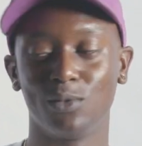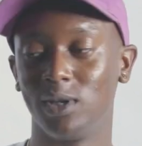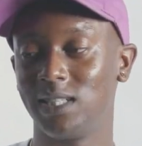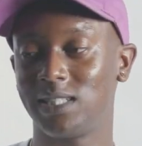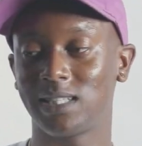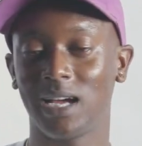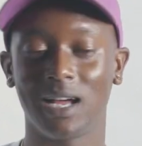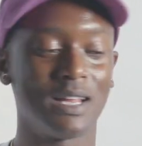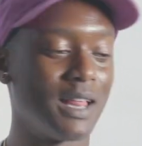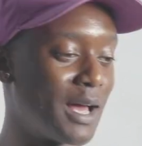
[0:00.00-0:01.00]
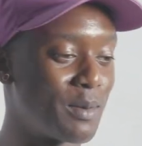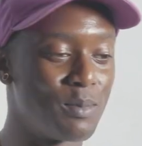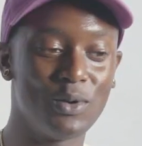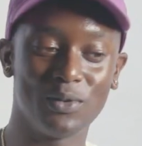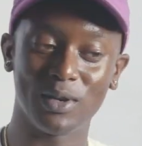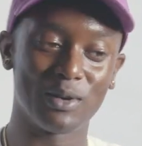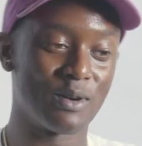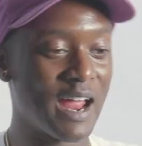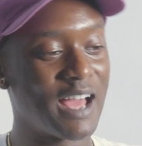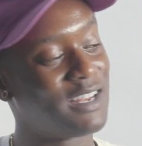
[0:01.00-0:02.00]
really just kind of like moving
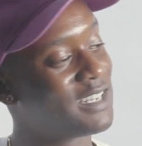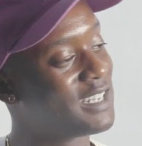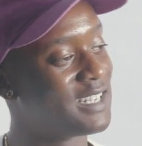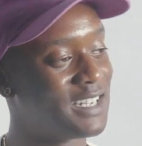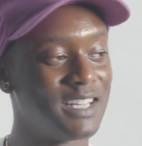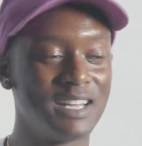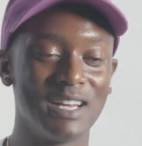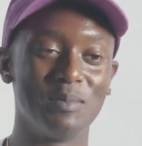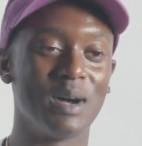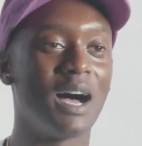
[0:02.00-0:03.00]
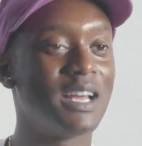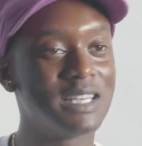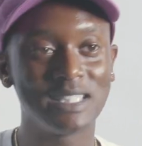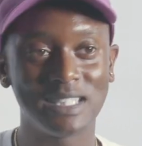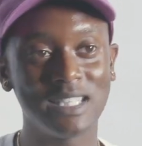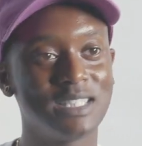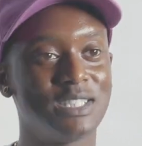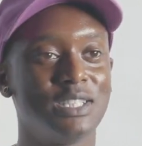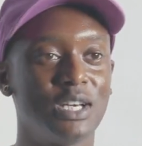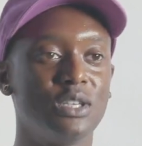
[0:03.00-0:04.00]
around behind the
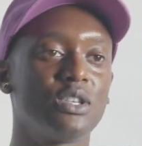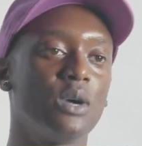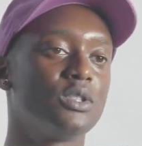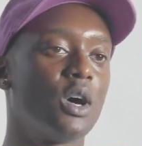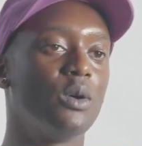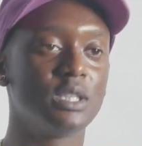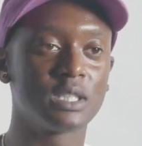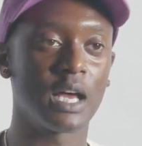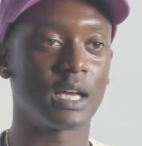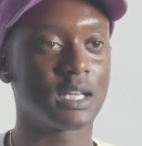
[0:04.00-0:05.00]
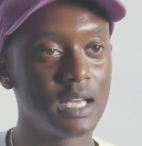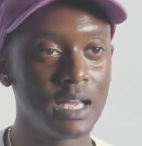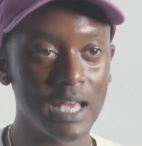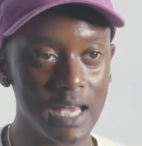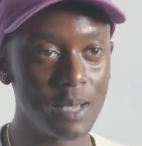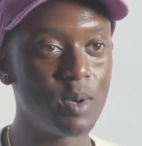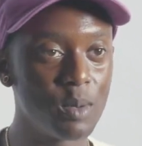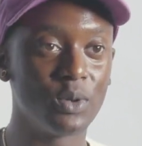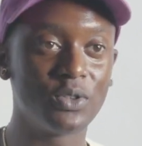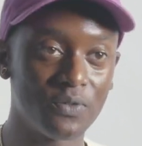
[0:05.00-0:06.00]
scenes, you know? So I was always like in
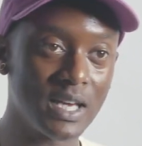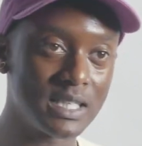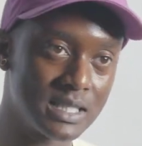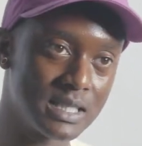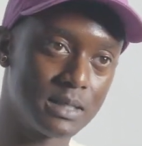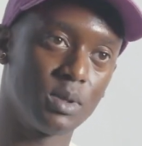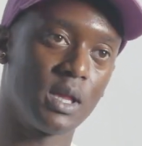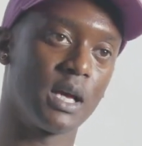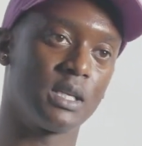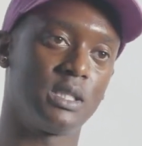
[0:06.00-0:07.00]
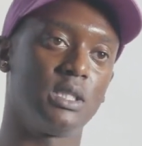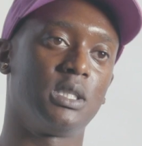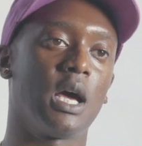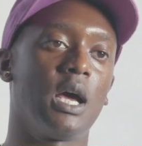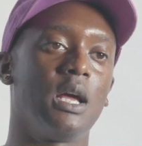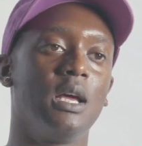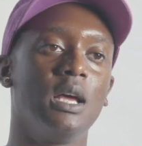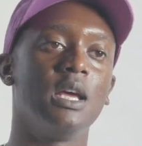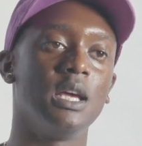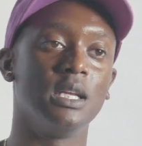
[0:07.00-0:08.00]
people's faces, but like just not
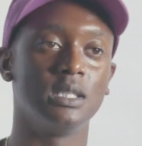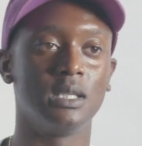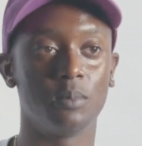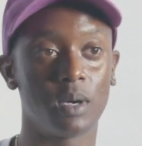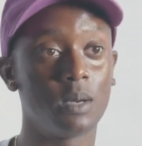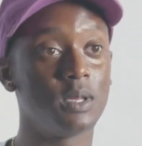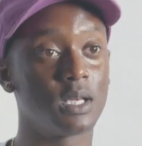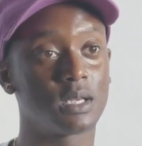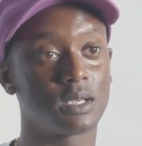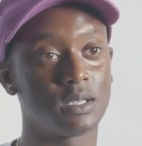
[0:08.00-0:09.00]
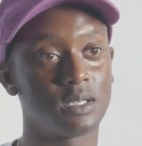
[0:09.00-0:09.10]
in the public.